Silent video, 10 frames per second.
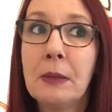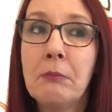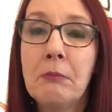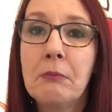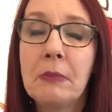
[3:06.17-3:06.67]

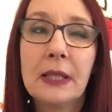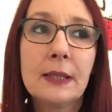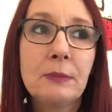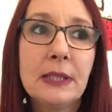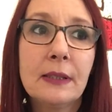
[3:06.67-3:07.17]

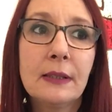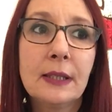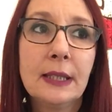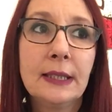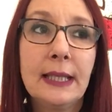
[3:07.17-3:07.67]
millimeter
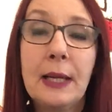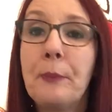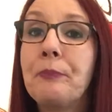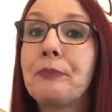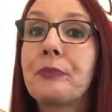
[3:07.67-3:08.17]

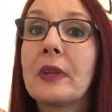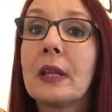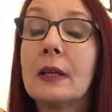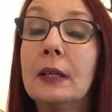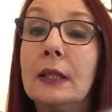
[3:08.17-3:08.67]
um,
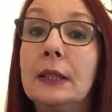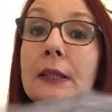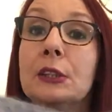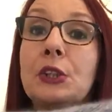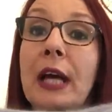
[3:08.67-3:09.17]

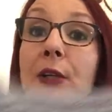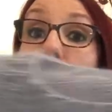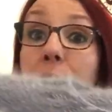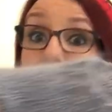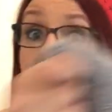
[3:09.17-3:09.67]

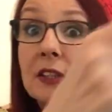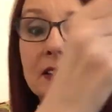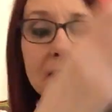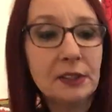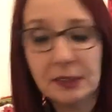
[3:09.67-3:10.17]
ChiaoGoo
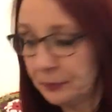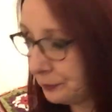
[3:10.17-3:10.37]
circulars.